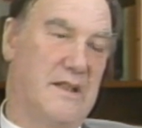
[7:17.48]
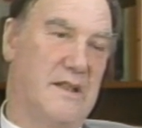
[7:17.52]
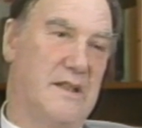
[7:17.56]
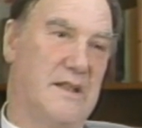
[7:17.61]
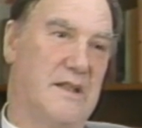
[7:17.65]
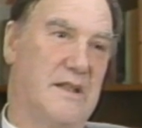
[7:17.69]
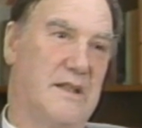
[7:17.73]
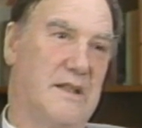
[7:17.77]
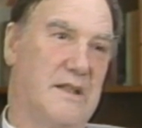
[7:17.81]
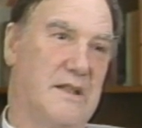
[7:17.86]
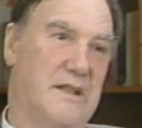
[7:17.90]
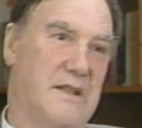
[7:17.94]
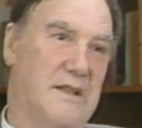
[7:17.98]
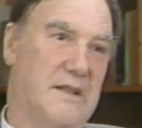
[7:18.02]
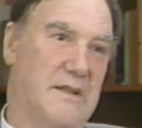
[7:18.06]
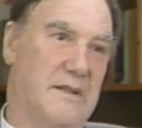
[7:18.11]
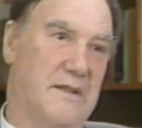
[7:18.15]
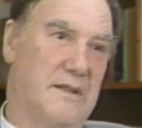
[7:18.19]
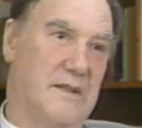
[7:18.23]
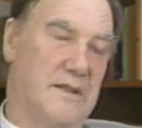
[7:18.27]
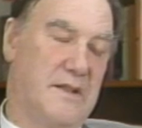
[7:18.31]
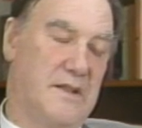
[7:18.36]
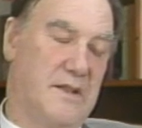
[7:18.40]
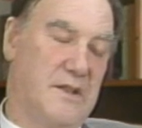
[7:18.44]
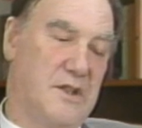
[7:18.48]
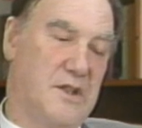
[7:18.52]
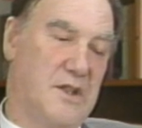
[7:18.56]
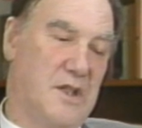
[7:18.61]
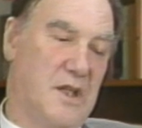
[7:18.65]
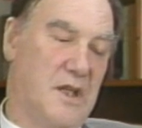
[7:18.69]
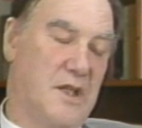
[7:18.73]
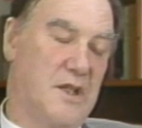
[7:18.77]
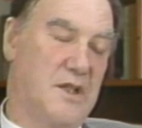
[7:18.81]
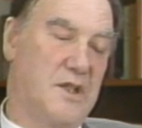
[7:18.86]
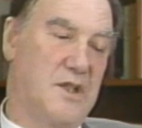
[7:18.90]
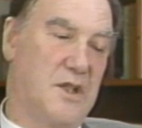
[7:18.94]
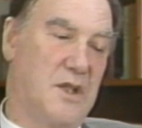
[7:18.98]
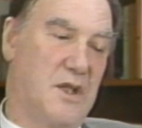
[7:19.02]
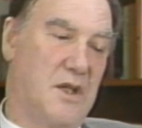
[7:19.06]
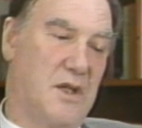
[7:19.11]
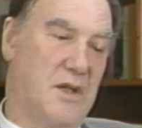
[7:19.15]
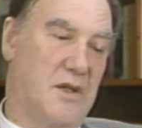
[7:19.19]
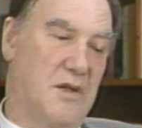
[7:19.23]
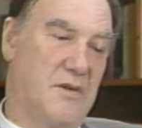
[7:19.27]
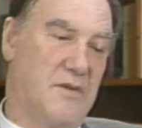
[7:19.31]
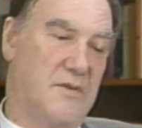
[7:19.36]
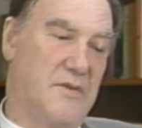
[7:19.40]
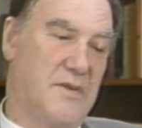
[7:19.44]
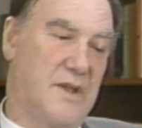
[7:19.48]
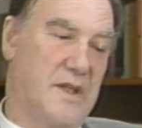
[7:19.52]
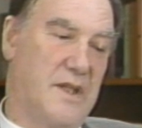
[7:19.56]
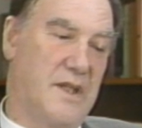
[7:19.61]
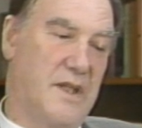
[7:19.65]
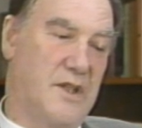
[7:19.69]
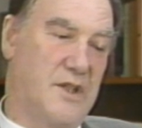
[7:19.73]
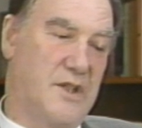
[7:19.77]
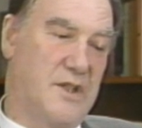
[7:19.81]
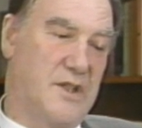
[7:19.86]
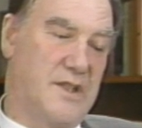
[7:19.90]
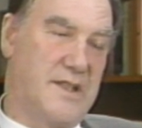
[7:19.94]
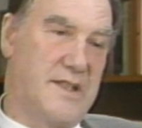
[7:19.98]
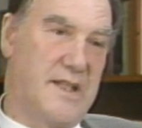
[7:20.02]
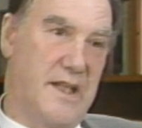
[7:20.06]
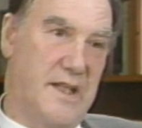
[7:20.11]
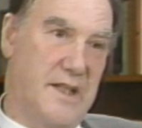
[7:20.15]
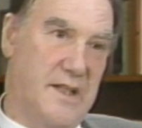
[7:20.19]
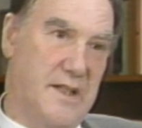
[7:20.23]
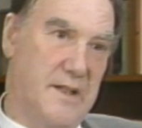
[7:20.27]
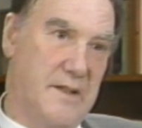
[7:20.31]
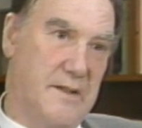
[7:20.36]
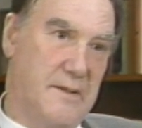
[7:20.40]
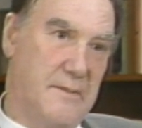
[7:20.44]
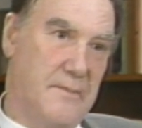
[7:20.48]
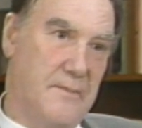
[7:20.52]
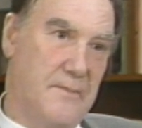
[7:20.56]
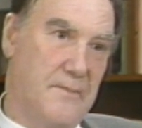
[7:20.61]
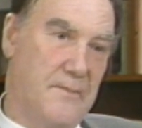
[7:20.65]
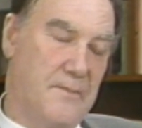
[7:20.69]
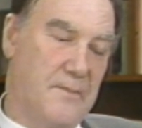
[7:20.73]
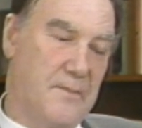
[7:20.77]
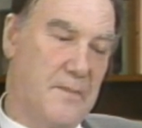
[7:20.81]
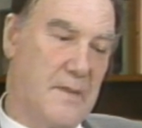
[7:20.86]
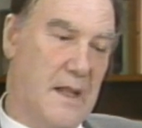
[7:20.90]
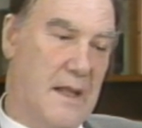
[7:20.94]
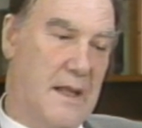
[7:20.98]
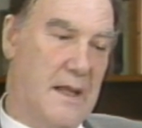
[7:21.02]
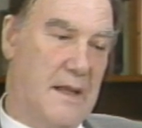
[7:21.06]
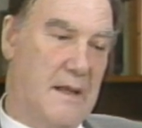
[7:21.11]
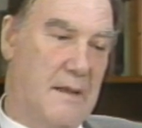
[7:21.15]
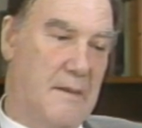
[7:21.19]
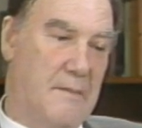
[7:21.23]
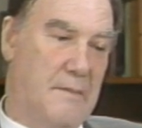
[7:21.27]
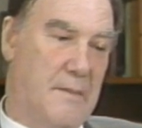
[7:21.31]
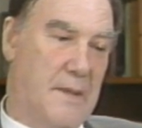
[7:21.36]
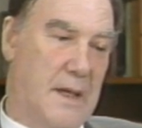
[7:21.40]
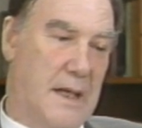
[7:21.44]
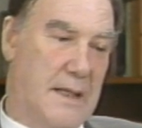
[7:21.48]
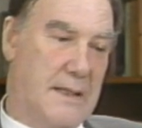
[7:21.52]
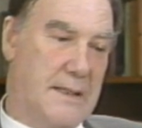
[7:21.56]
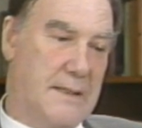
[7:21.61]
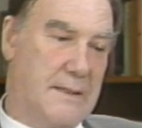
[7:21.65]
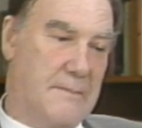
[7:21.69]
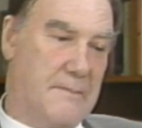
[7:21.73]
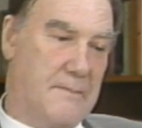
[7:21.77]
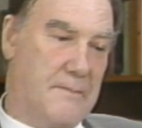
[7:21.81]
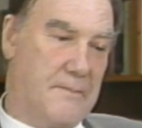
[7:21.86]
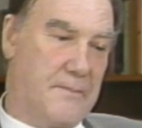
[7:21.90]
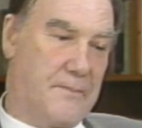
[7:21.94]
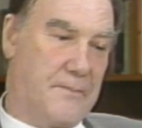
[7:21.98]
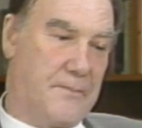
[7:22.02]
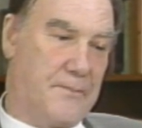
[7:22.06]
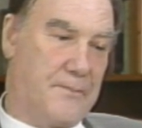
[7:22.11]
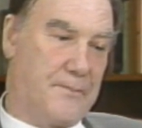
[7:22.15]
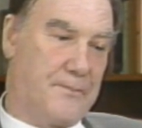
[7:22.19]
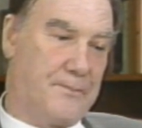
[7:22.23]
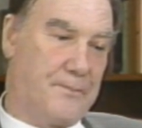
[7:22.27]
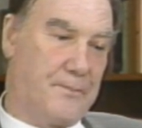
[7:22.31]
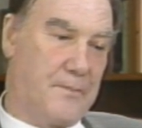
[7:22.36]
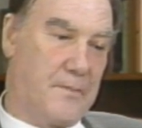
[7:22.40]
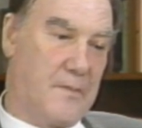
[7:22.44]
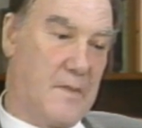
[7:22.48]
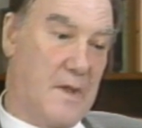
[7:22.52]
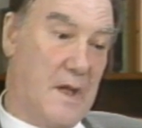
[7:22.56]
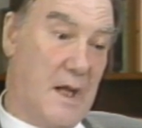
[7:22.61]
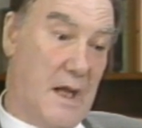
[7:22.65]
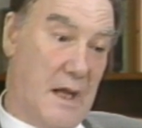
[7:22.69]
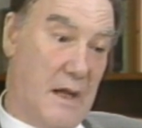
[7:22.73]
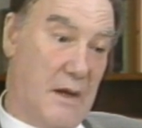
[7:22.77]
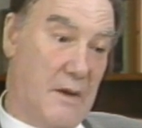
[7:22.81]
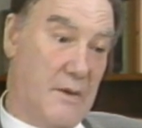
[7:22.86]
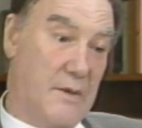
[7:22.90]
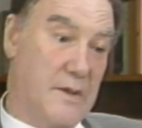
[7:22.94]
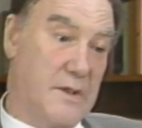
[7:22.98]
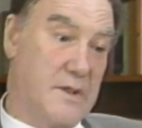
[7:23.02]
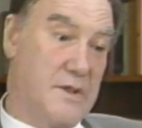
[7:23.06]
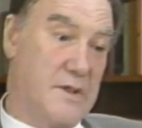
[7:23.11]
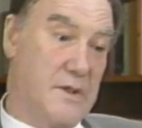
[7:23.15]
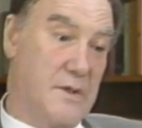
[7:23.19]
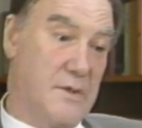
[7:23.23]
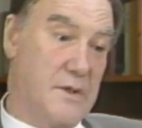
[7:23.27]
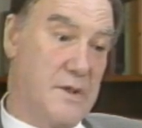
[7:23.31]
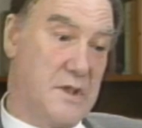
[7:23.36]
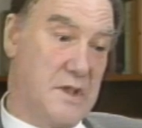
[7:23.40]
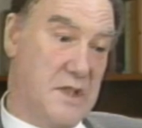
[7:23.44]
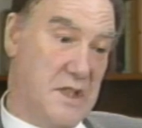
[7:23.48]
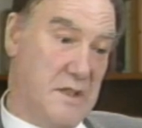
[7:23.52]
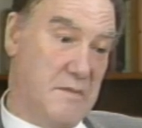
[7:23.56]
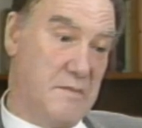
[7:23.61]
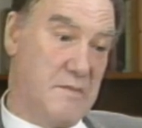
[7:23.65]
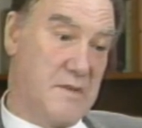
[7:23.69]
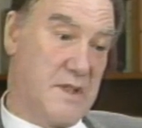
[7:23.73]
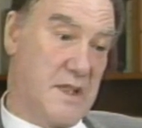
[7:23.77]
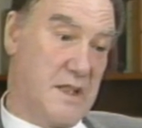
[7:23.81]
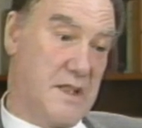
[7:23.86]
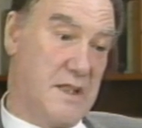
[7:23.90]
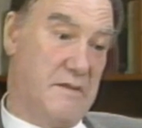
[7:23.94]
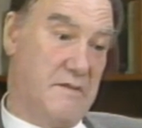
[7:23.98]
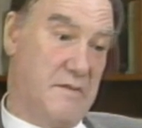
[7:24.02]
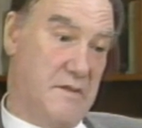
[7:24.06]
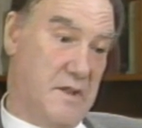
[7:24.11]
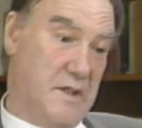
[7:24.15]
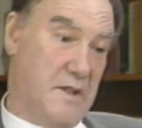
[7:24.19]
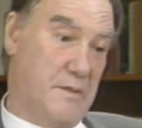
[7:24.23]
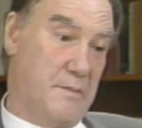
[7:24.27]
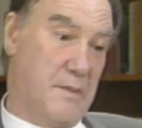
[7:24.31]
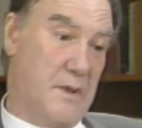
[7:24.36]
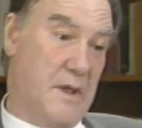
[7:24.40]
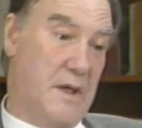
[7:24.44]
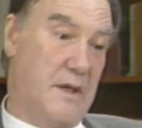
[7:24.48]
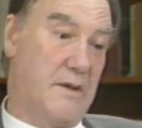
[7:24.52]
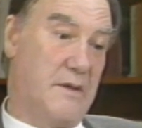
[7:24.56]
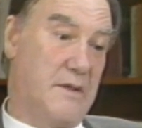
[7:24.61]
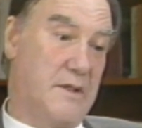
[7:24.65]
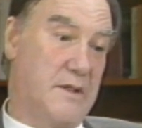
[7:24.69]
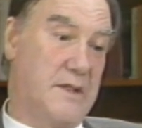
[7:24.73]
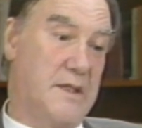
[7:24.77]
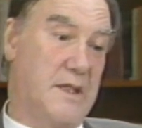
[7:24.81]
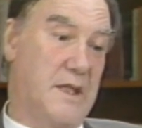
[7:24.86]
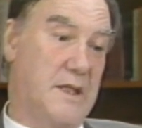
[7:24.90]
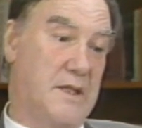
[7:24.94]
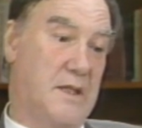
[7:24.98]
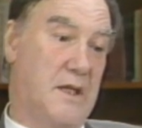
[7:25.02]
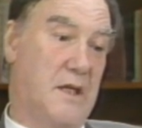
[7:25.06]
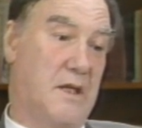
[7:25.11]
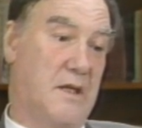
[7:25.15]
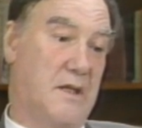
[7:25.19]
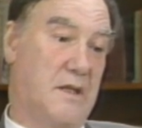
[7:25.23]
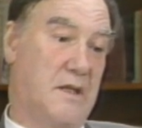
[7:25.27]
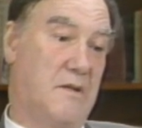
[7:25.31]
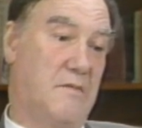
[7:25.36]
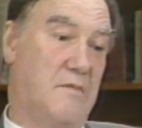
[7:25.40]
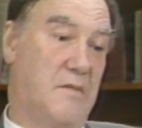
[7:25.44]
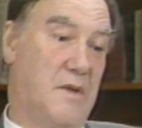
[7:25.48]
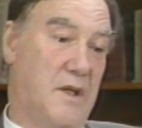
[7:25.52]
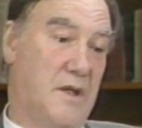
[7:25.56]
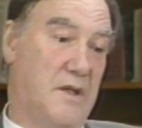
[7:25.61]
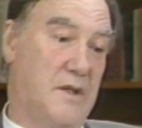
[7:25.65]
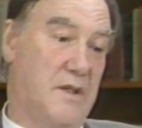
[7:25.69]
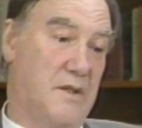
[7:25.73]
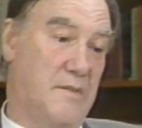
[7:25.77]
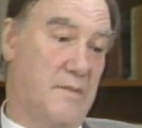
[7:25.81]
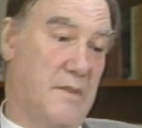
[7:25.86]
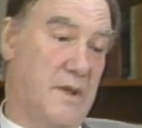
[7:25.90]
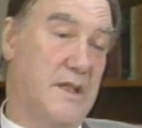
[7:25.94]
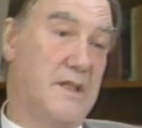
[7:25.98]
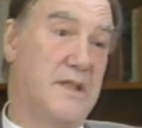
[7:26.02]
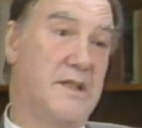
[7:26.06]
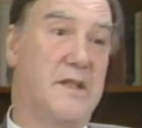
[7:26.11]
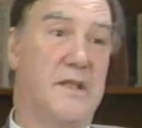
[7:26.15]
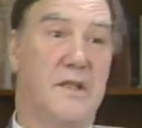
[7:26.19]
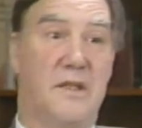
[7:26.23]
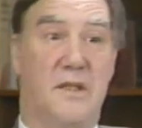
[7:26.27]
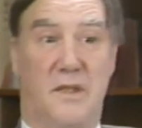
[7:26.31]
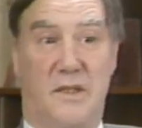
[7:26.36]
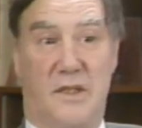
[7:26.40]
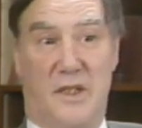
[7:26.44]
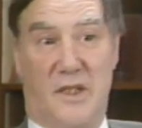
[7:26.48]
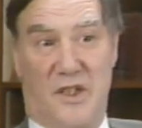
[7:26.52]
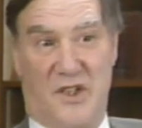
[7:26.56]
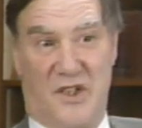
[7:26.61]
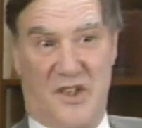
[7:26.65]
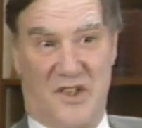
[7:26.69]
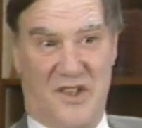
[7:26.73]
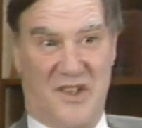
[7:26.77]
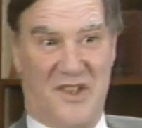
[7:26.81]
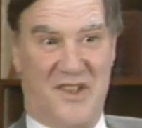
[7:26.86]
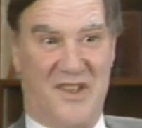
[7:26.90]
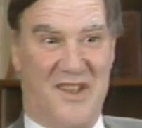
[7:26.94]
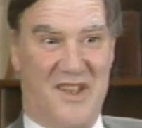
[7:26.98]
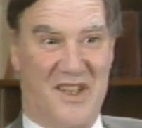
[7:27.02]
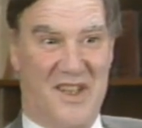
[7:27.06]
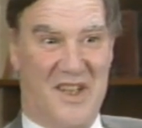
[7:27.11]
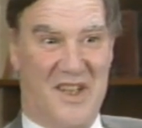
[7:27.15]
uh, in charge of a nation state. But mm, now it so seems that even the powers that are commanded by a single nation